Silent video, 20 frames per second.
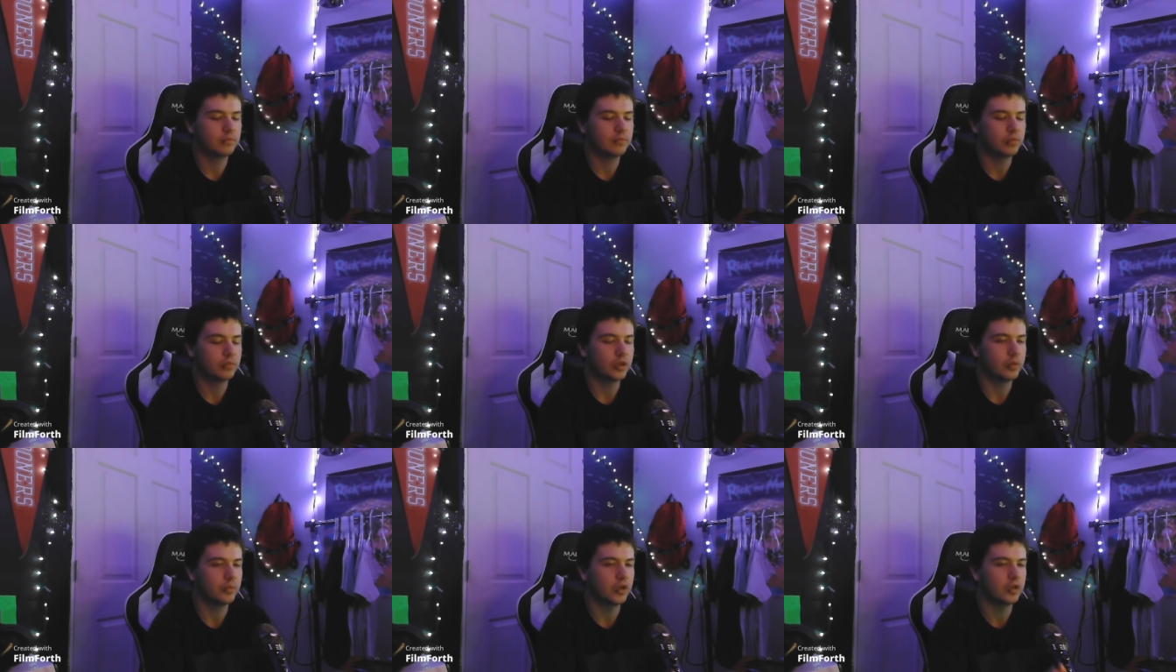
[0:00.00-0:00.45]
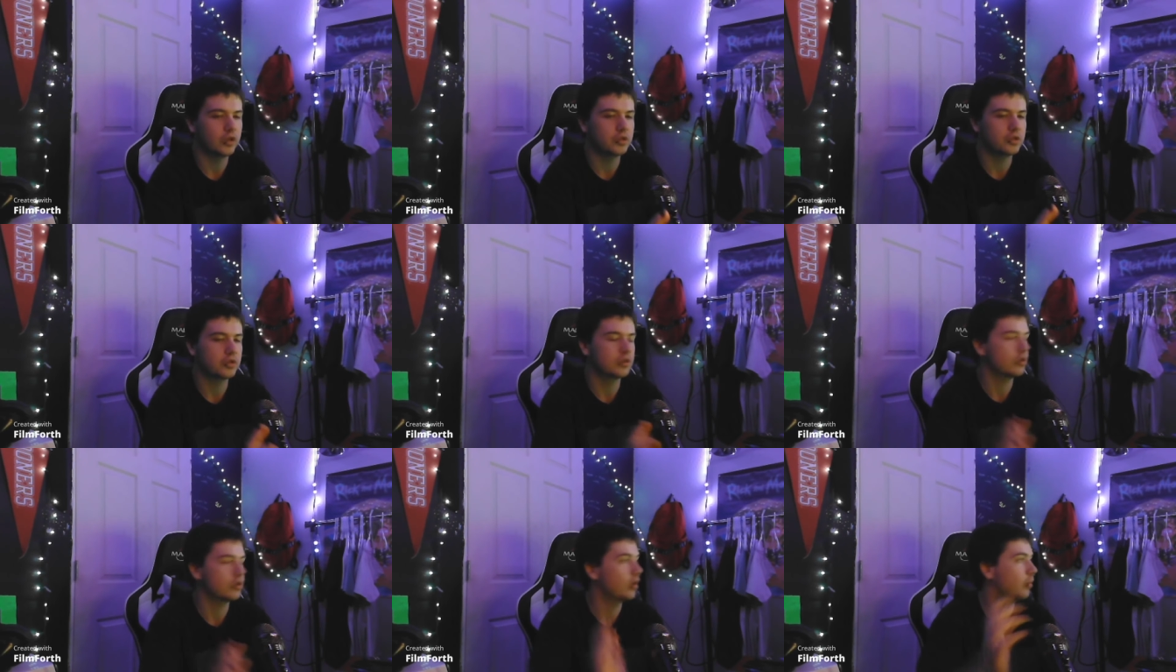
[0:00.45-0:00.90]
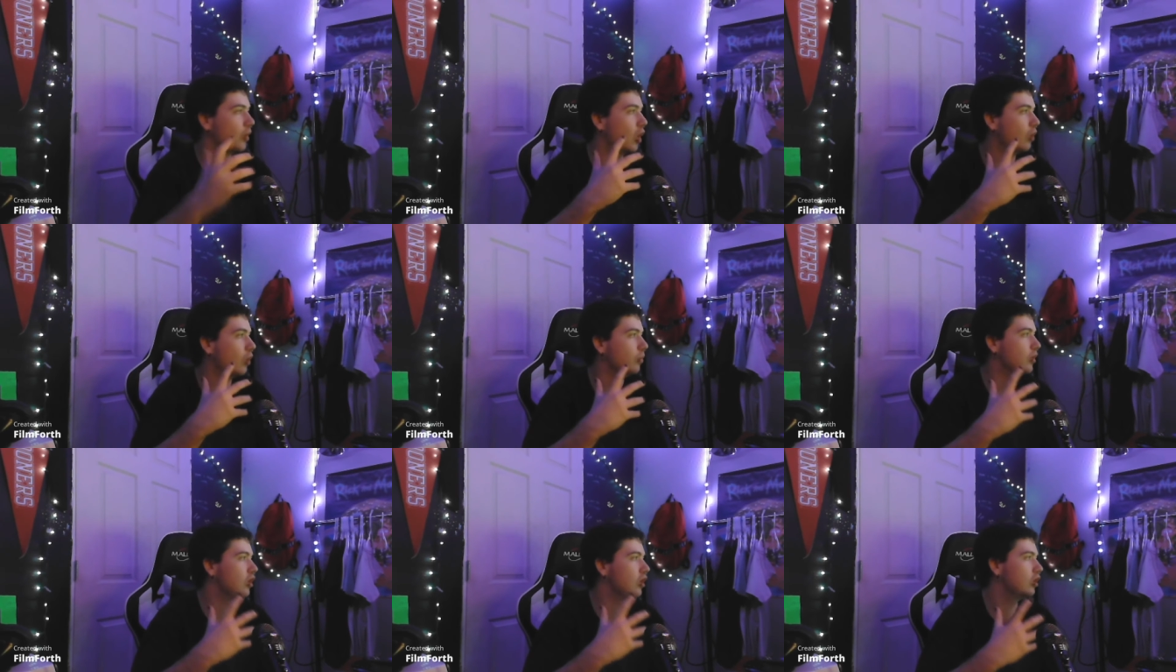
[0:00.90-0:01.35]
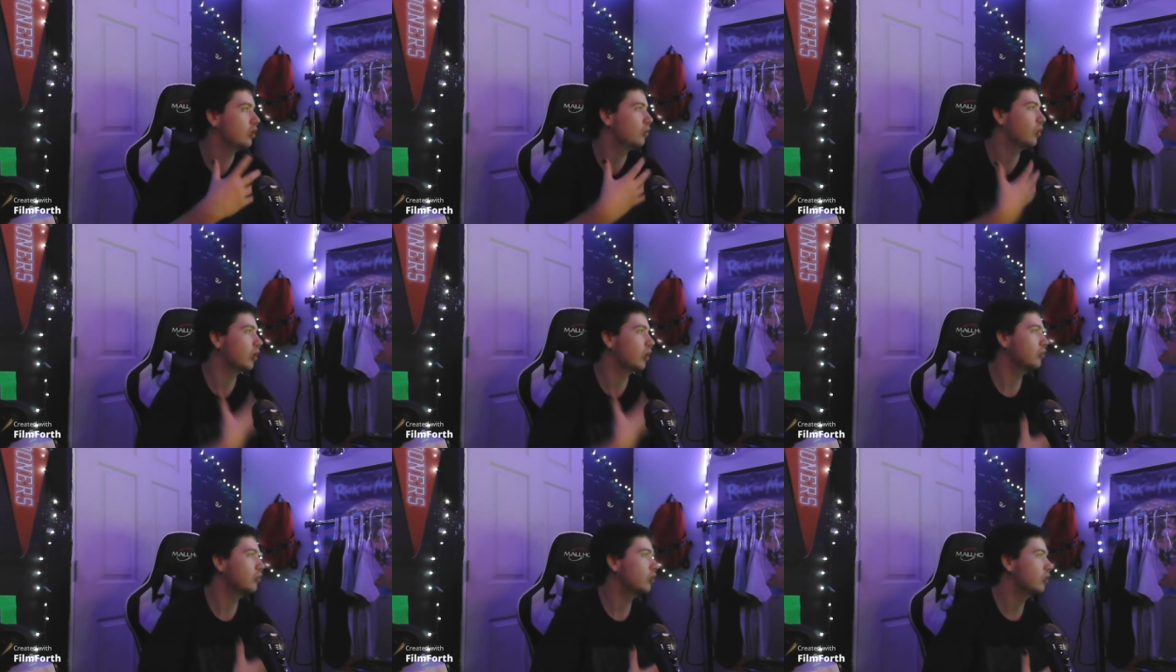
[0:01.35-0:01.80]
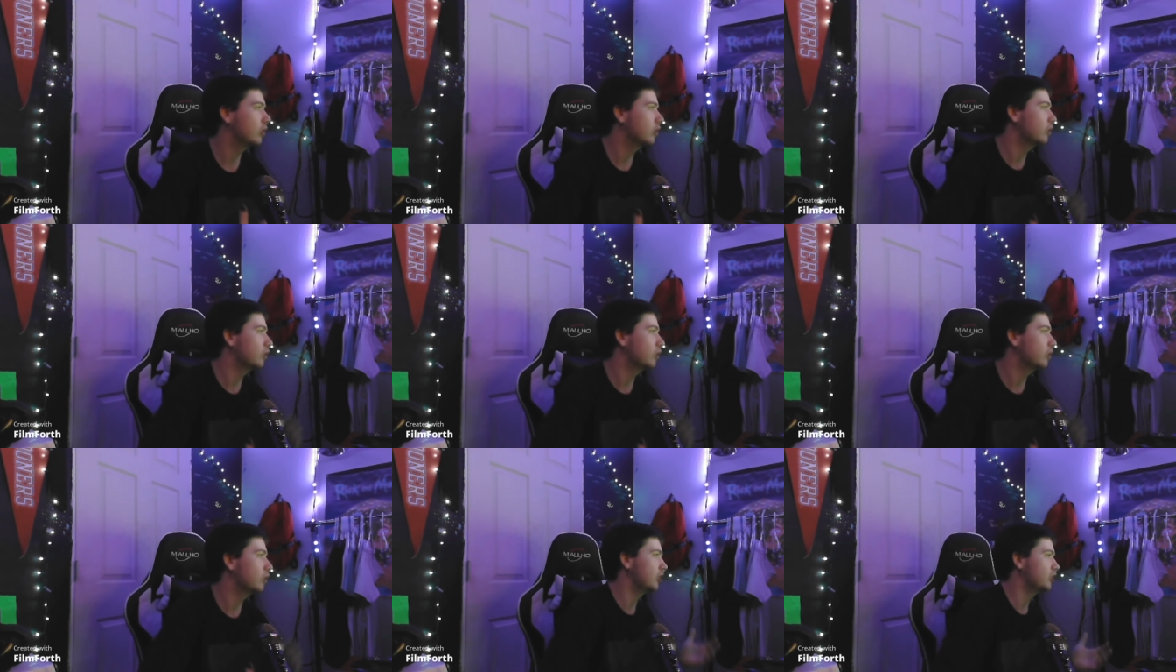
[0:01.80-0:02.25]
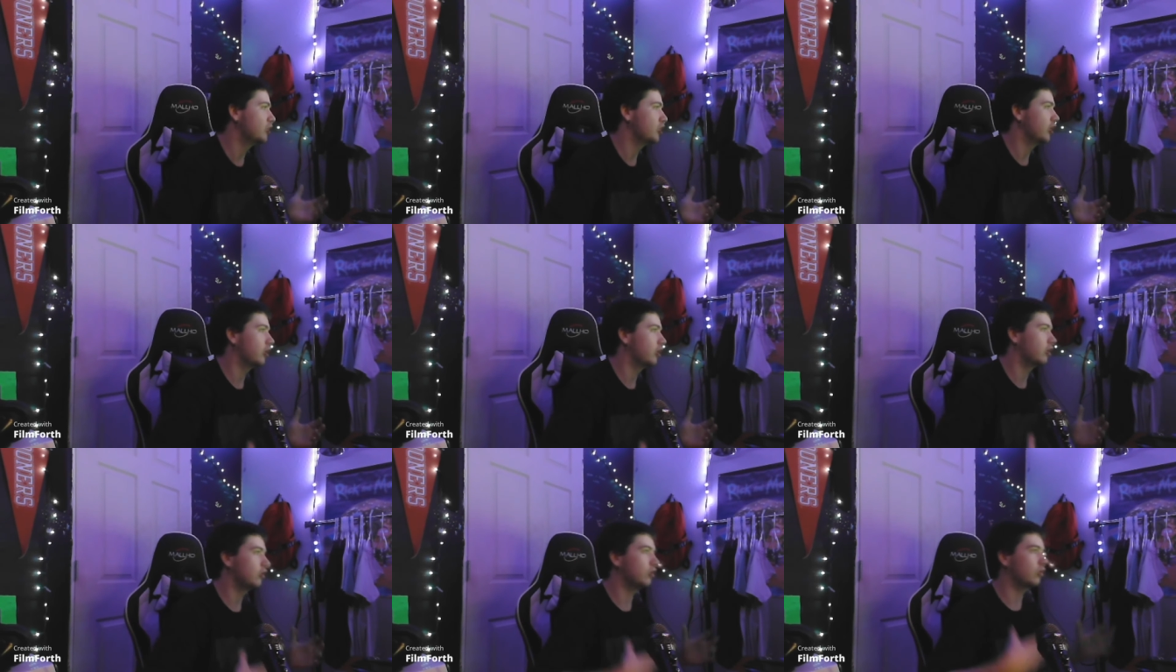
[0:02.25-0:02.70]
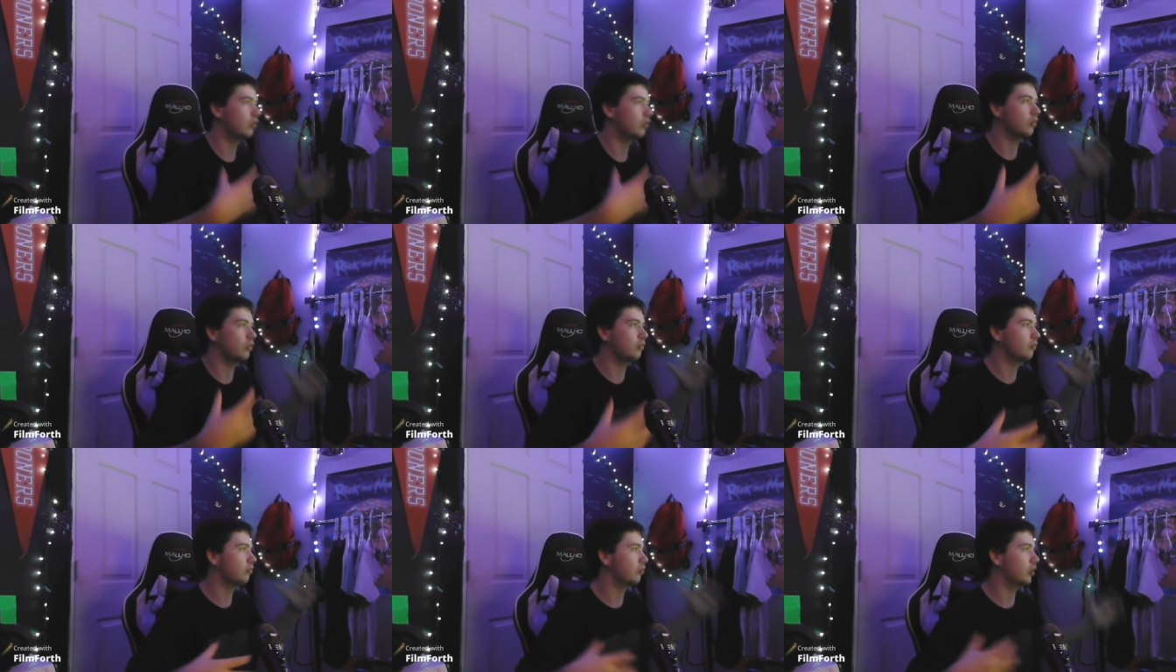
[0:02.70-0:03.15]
Pretty much about me, what I'm doing with my channel,